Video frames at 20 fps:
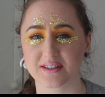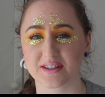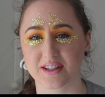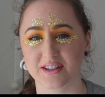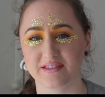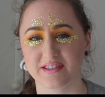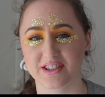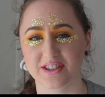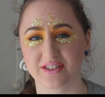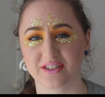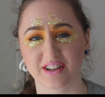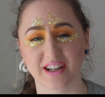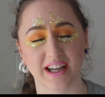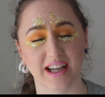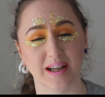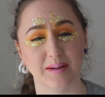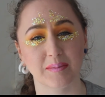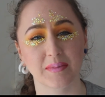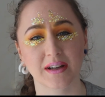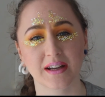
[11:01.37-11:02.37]
as the original
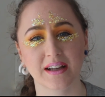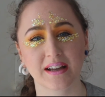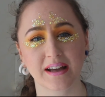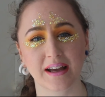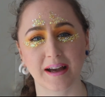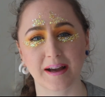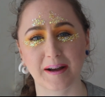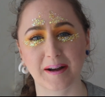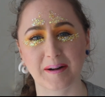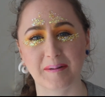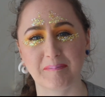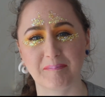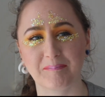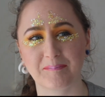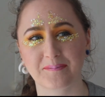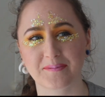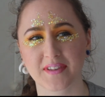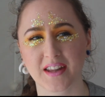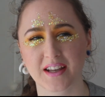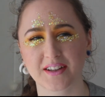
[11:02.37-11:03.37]
game.
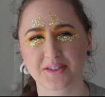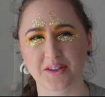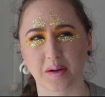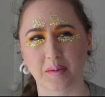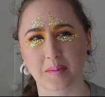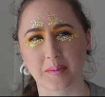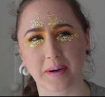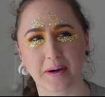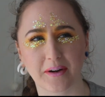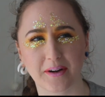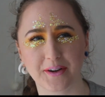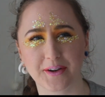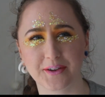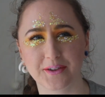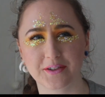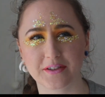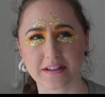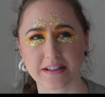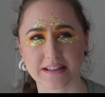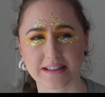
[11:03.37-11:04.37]
So I'm about
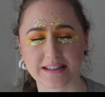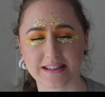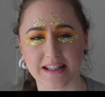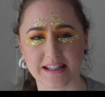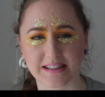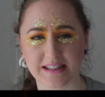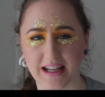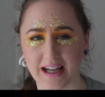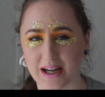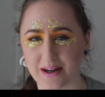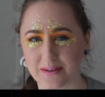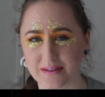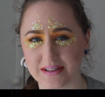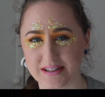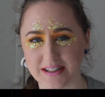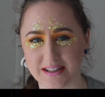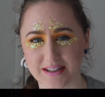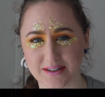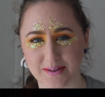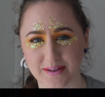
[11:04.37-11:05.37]
160 hours
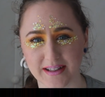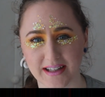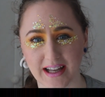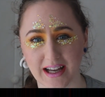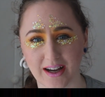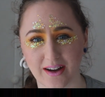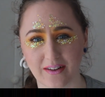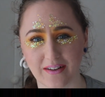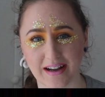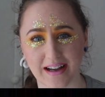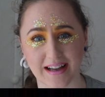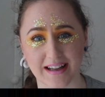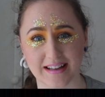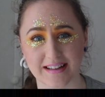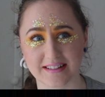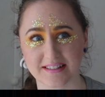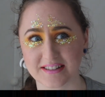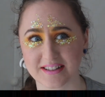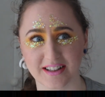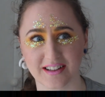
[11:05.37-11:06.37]
into it now
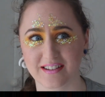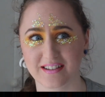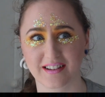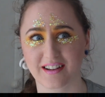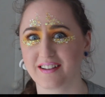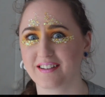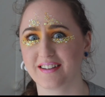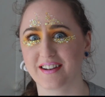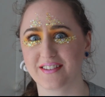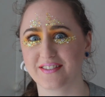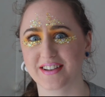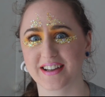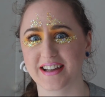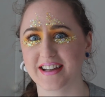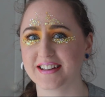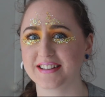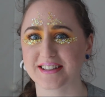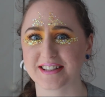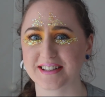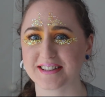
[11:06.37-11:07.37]
and still loving
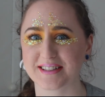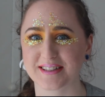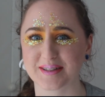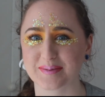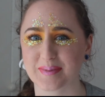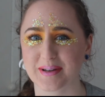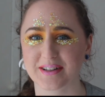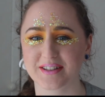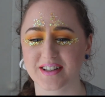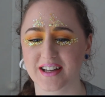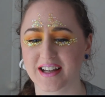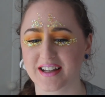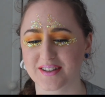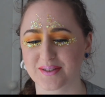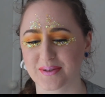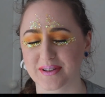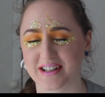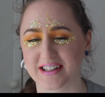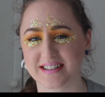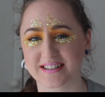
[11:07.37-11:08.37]
it just as much
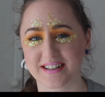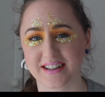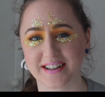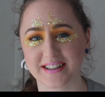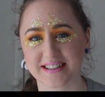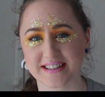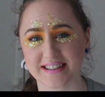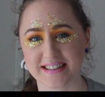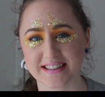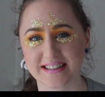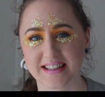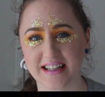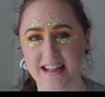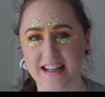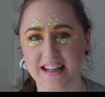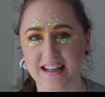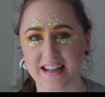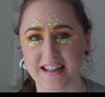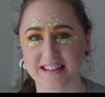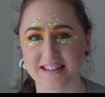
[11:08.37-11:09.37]
as when I started.
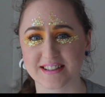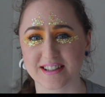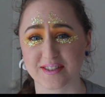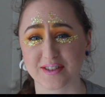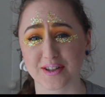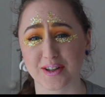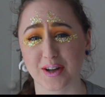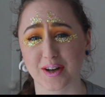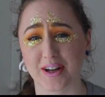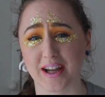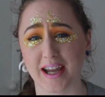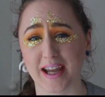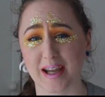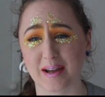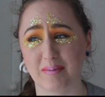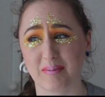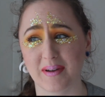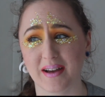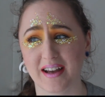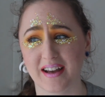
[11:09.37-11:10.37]
It's such a good
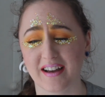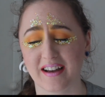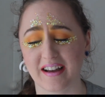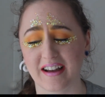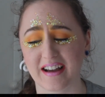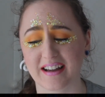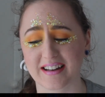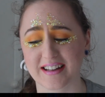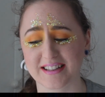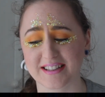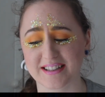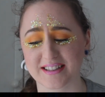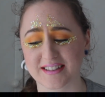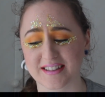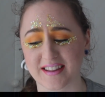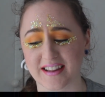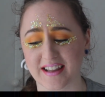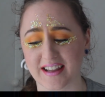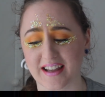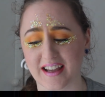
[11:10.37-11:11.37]
game, and I just
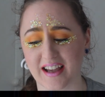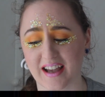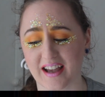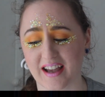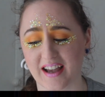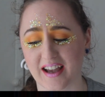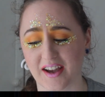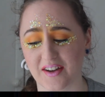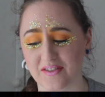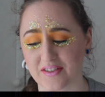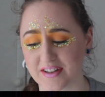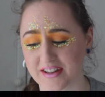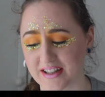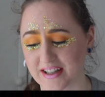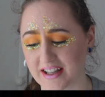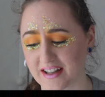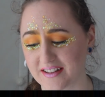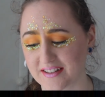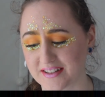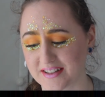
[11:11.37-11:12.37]
think
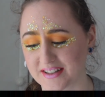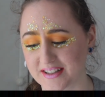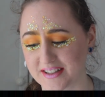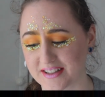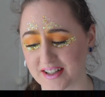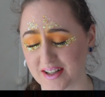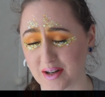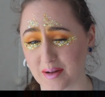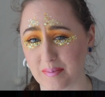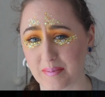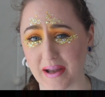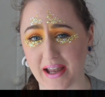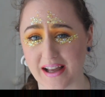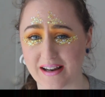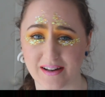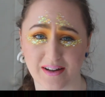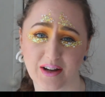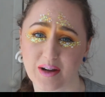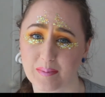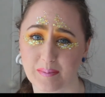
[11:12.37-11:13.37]
everything else is going to
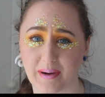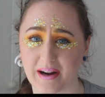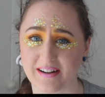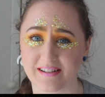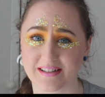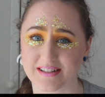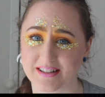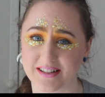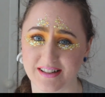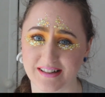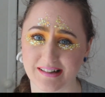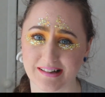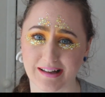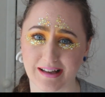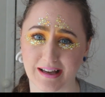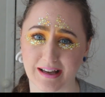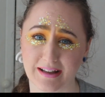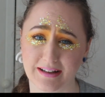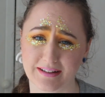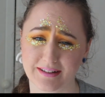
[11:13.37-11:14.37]
pale in comparison,
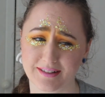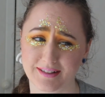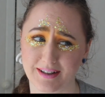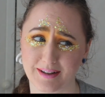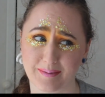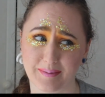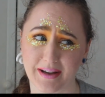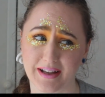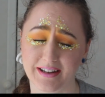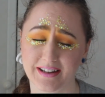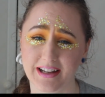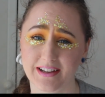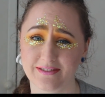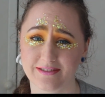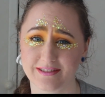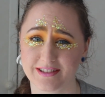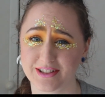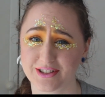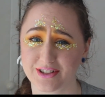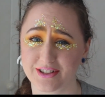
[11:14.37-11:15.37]
and I might
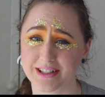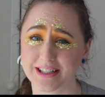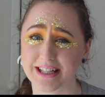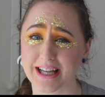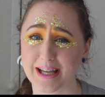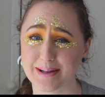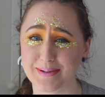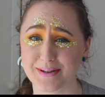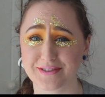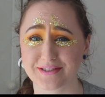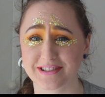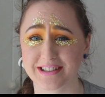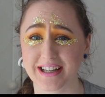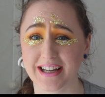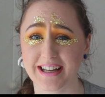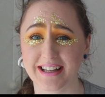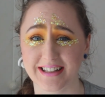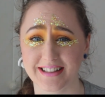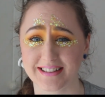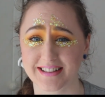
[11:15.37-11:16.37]
never enjoy a game ever
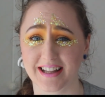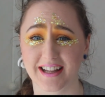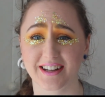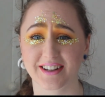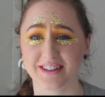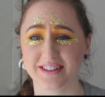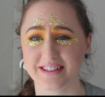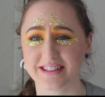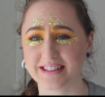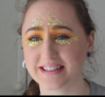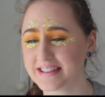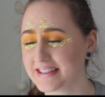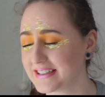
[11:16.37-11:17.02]
again, it's that good.